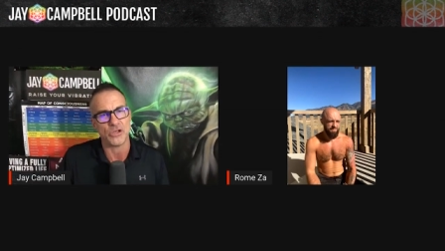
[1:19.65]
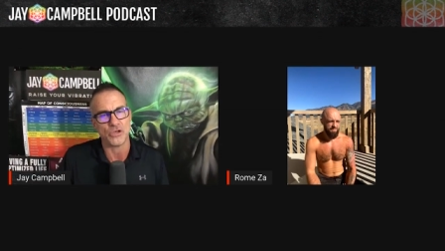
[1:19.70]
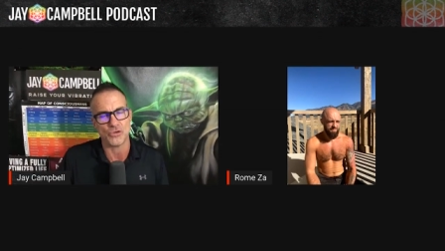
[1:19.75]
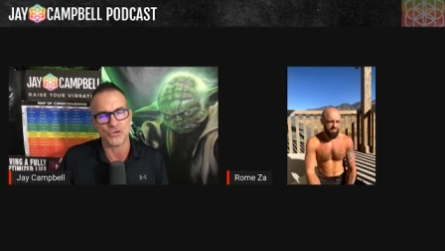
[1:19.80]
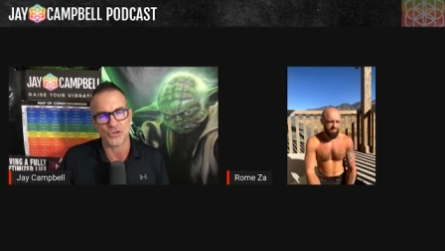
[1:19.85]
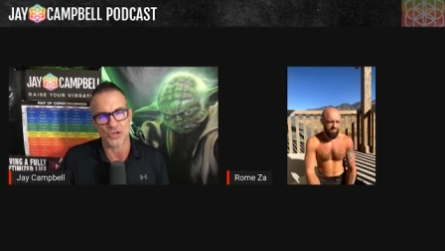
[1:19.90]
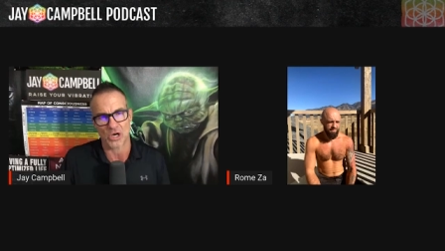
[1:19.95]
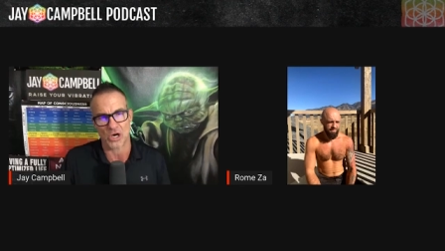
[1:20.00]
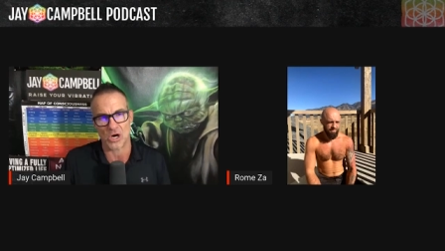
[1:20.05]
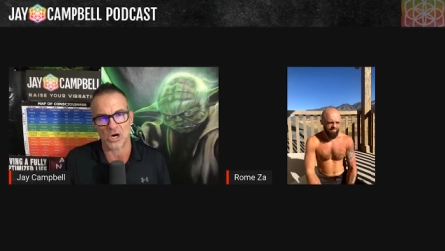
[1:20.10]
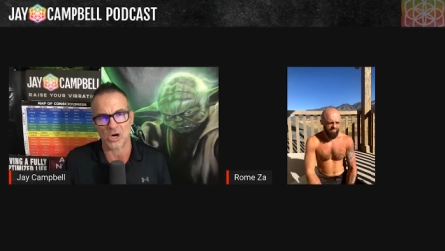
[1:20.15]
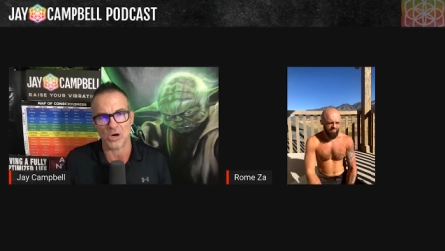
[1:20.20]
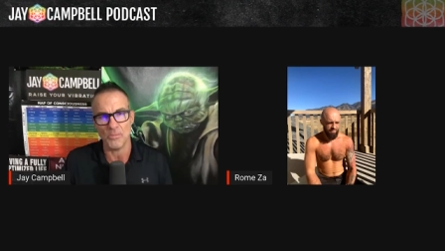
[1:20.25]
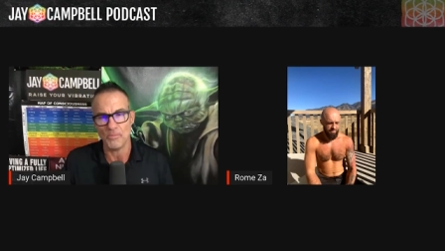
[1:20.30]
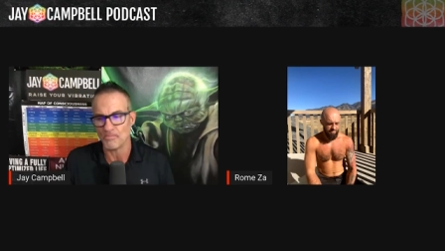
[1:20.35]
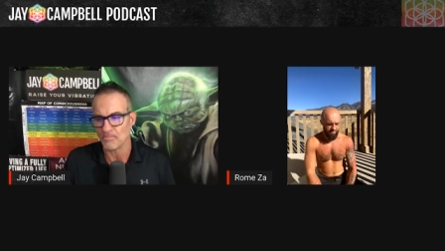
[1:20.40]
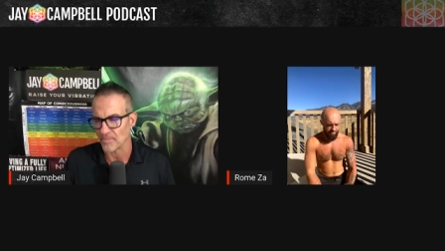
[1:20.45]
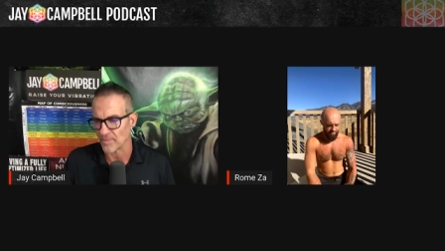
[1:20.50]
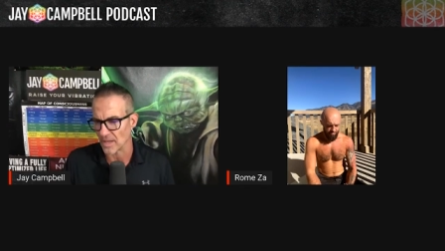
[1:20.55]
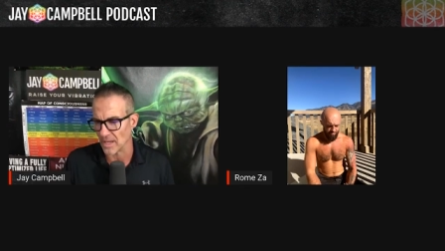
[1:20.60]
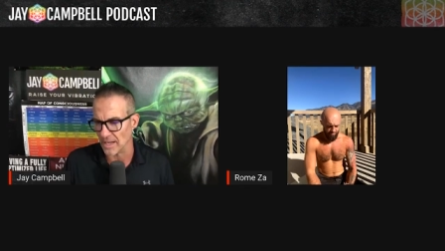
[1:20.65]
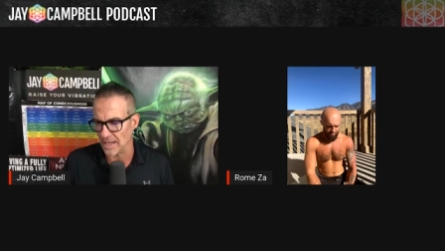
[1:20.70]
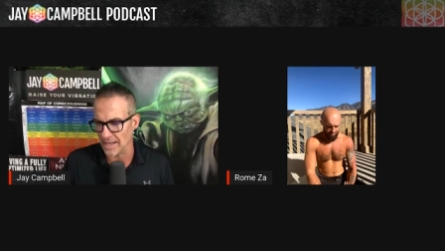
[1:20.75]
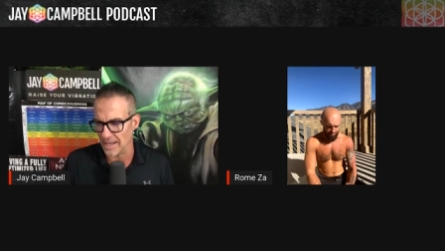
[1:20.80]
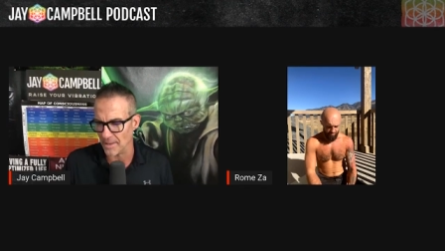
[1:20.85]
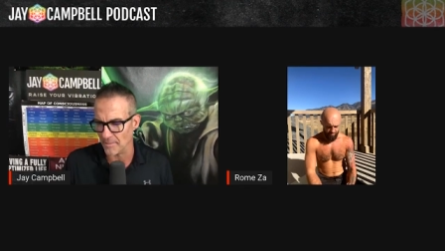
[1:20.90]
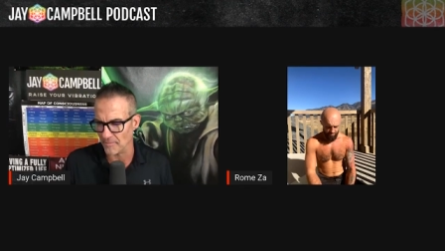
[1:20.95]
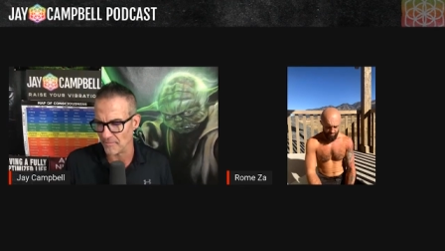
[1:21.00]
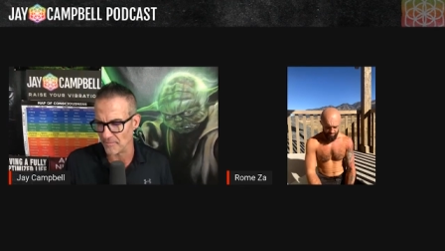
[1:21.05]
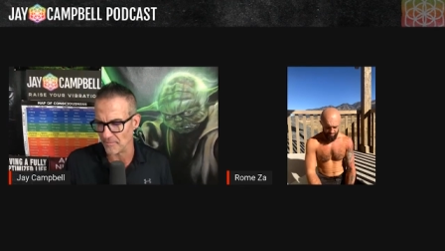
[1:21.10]
Utah
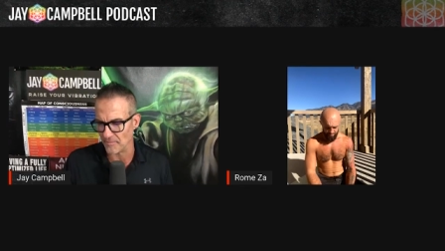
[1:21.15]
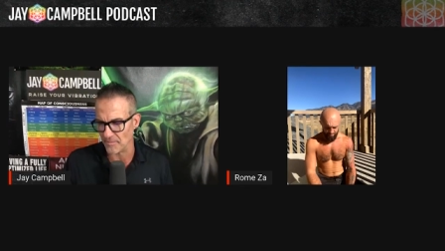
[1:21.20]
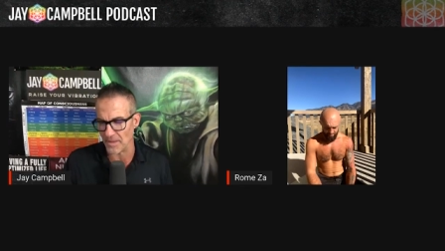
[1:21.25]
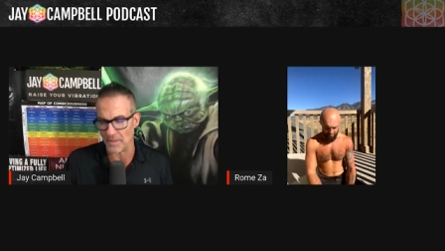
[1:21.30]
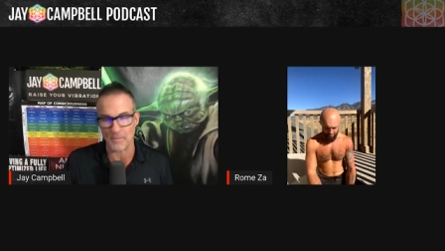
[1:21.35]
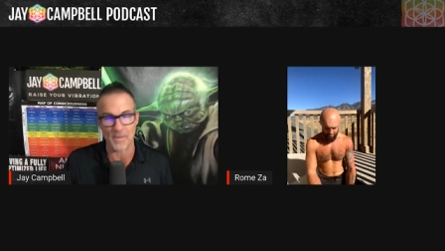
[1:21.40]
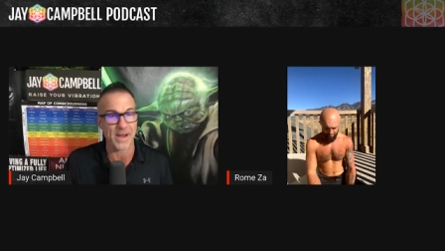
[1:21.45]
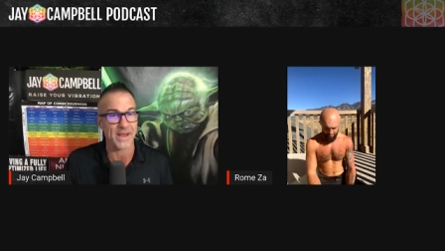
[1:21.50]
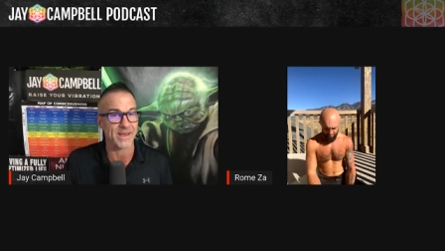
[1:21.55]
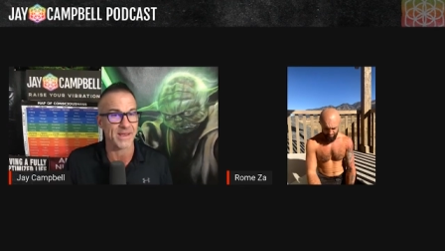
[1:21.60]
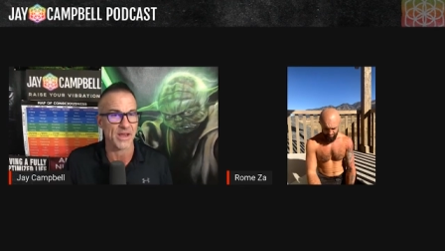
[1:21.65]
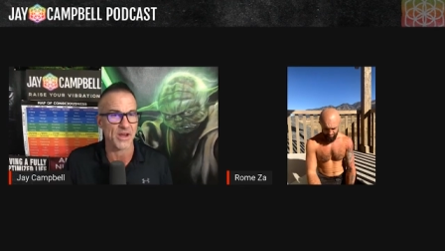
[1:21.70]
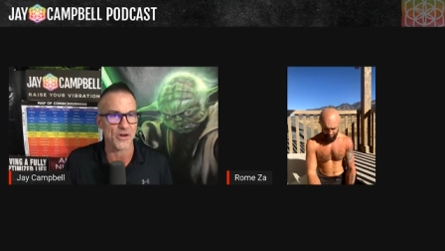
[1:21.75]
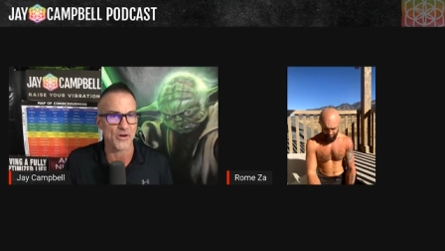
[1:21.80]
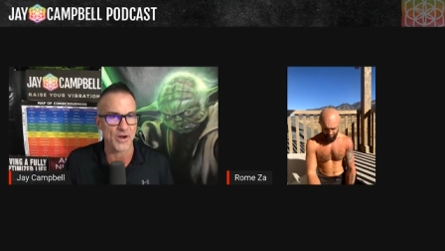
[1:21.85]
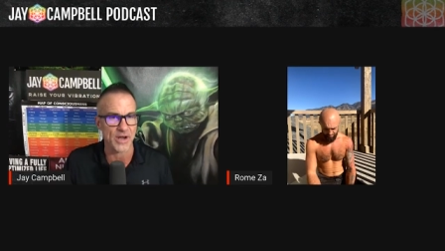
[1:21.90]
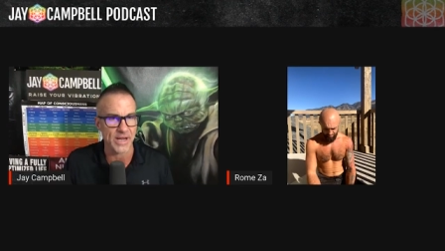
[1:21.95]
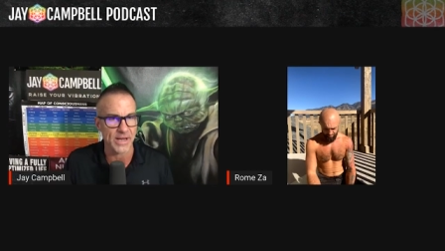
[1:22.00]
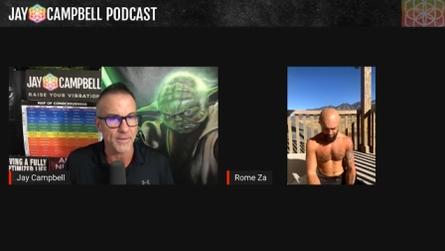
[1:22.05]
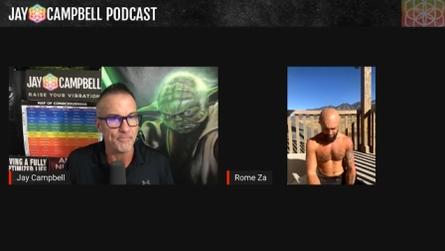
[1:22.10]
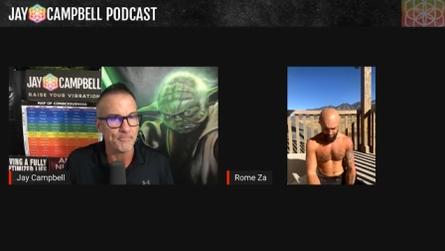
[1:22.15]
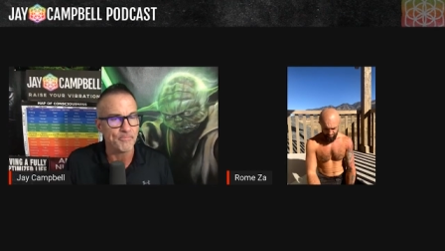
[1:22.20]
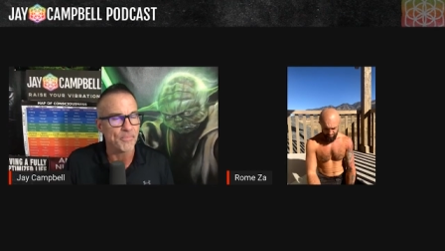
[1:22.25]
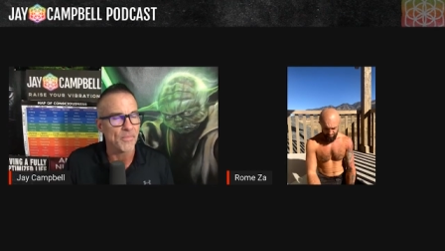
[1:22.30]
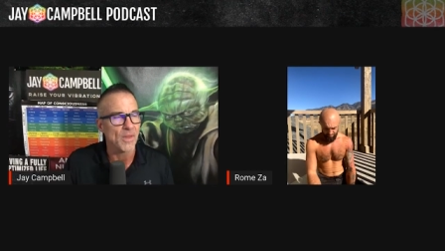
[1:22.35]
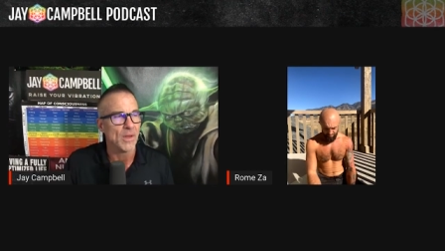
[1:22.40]
um, that Mike Geary